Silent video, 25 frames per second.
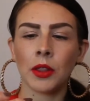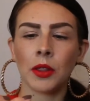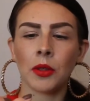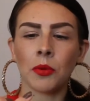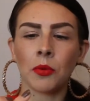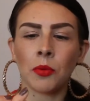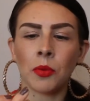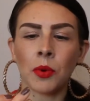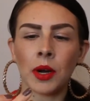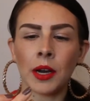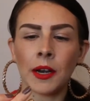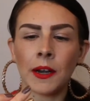
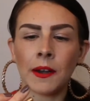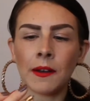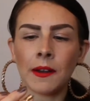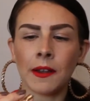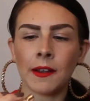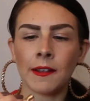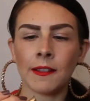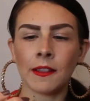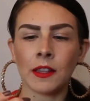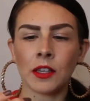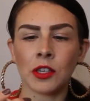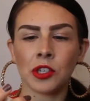the one
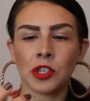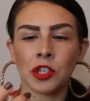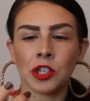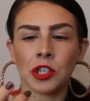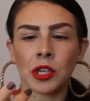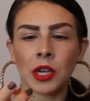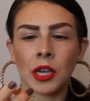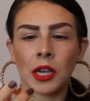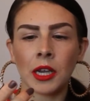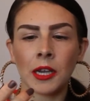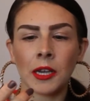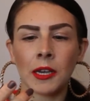in the
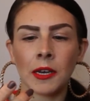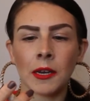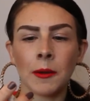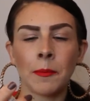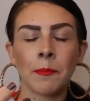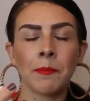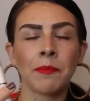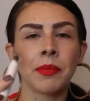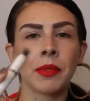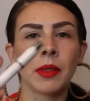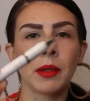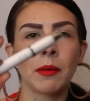shade
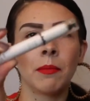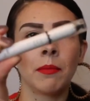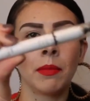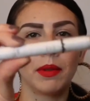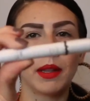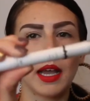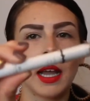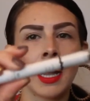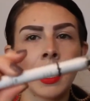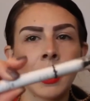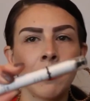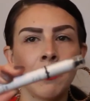
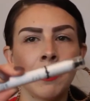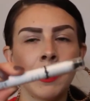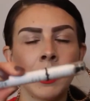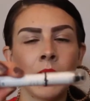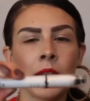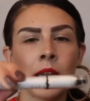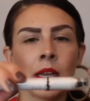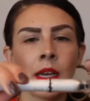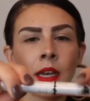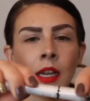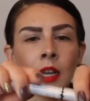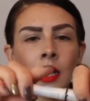Black
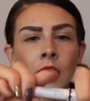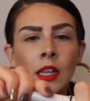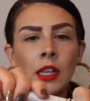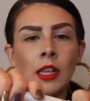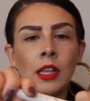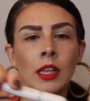Bean.